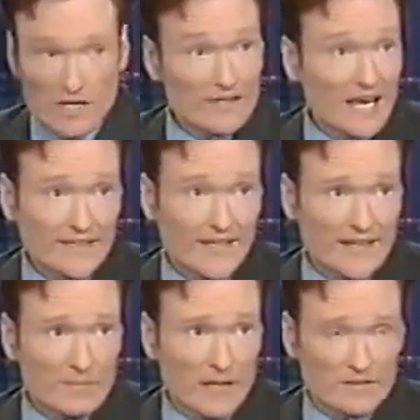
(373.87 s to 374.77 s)
Not
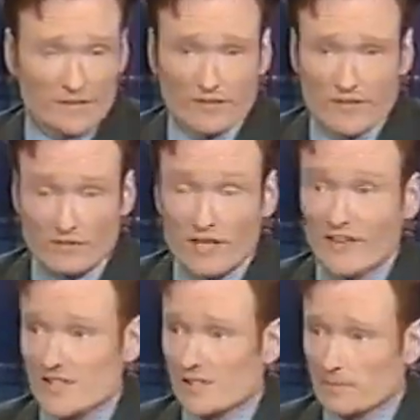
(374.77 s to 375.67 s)
kidding about this either. I've
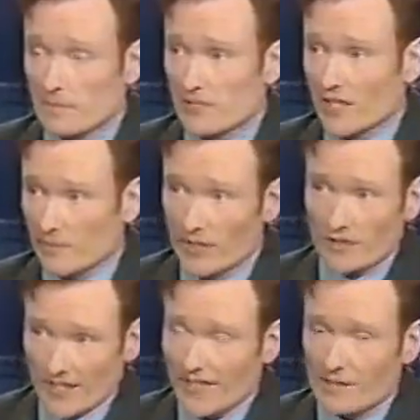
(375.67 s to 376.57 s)
had some people say to me, You're
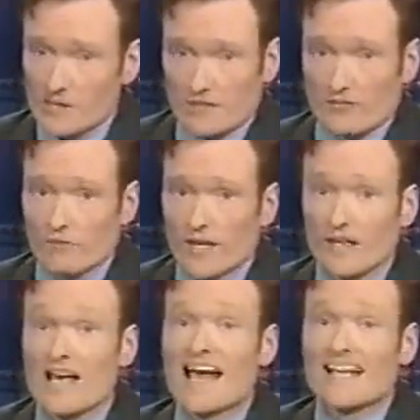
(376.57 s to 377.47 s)
kidding about this, right?